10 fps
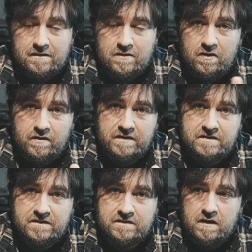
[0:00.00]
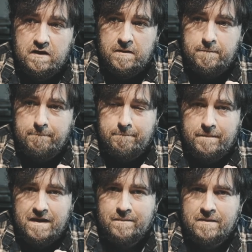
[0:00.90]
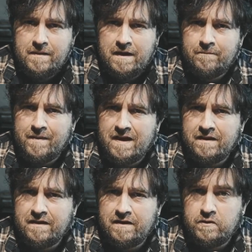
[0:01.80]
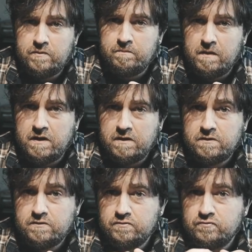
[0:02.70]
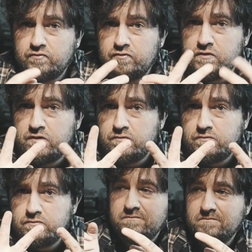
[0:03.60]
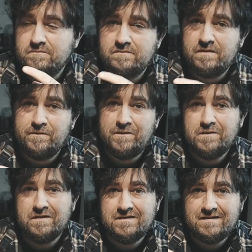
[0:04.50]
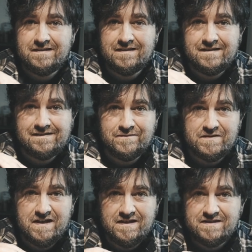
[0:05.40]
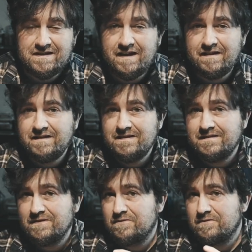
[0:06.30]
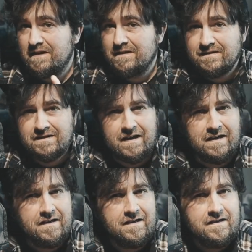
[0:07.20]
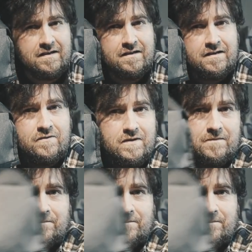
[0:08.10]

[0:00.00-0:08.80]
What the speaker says: Call this baby bag pack out Mark II. If you can see, things have changed slightly, so let's get into it.